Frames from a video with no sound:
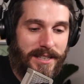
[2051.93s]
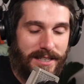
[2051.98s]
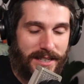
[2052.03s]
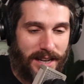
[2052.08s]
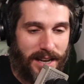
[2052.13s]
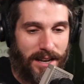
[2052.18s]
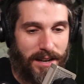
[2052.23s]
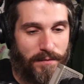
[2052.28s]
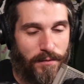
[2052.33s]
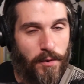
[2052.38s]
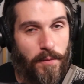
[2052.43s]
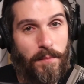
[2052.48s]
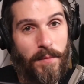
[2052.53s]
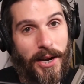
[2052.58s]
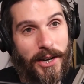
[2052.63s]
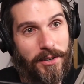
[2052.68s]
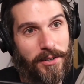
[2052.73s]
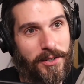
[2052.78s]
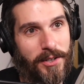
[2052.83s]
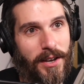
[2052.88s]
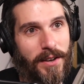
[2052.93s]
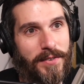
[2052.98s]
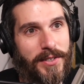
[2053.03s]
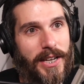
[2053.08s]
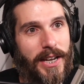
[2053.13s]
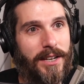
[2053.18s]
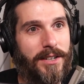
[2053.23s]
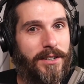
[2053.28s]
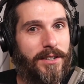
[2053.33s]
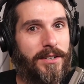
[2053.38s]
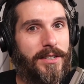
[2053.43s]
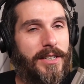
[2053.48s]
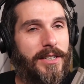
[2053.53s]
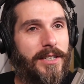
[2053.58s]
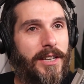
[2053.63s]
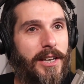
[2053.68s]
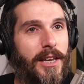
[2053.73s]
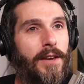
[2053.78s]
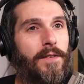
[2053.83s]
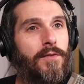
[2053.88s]
for Microsoft standards is
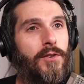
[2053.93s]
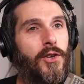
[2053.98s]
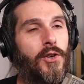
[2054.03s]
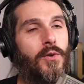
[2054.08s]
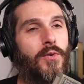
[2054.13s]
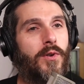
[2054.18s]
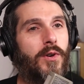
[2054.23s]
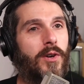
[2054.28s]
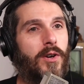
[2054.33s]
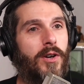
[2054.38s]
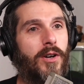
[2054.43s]
like if you